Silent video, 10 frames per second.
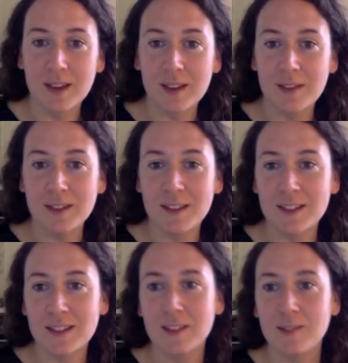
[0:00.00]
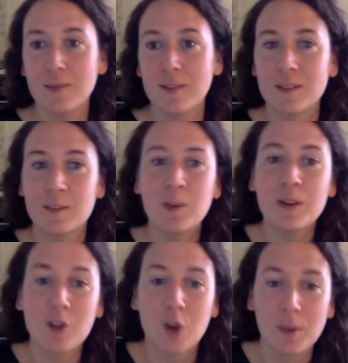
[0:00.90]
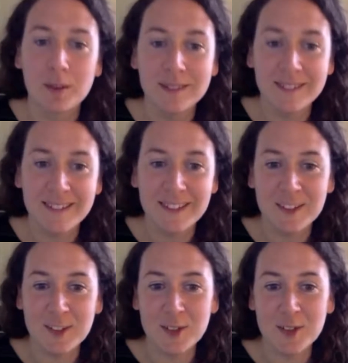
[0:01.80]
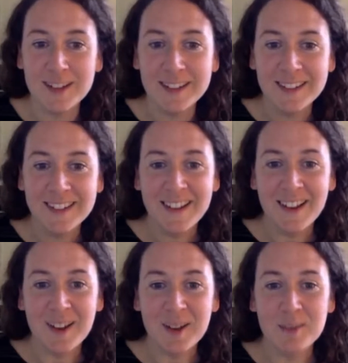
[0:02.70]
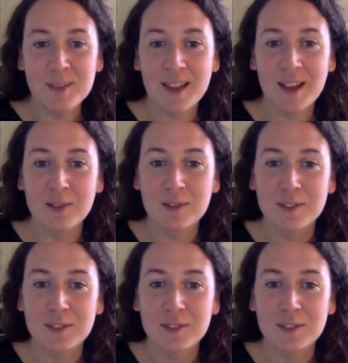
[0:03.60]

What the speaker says: I think that's pretty common in the industry, to have,